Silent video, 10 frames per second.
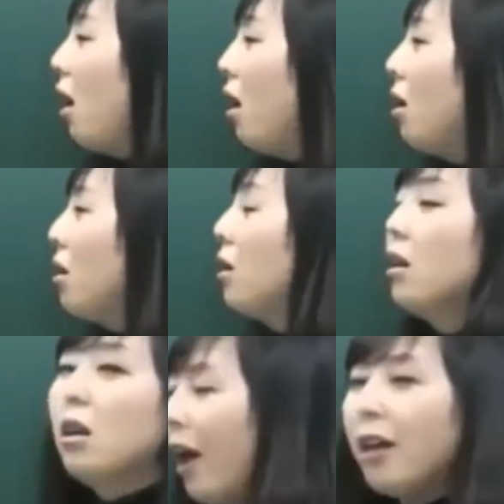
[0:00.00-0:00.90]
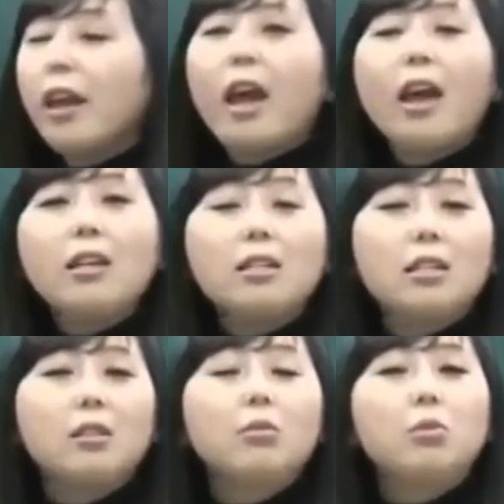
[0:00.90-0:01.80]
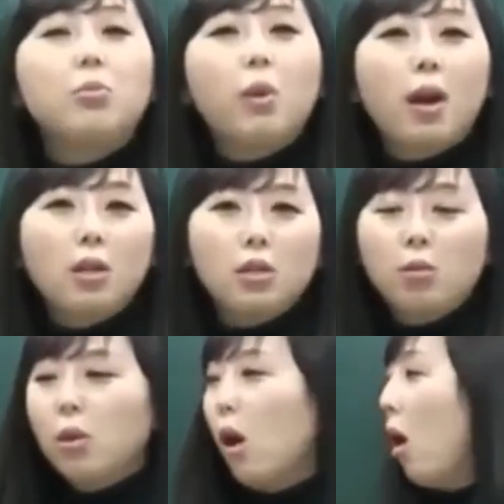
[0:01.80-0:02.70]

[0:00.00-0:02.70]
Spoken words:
Cock. And ask them the price of